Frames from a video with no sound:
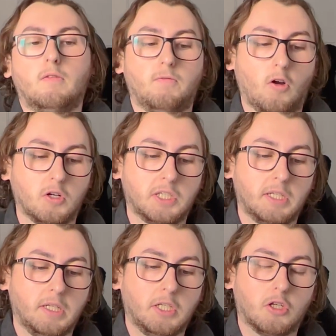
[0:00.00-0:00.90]

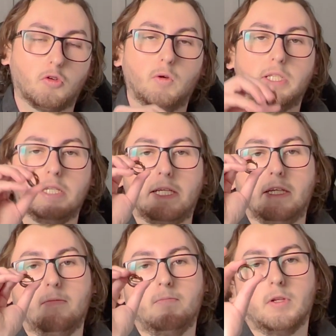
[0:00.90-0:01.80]
First, you're going to
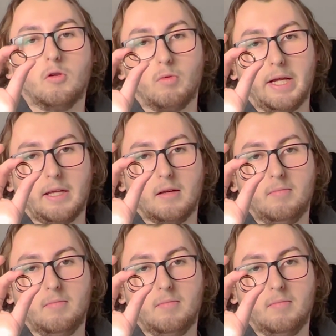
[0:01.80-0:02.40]
need a ring.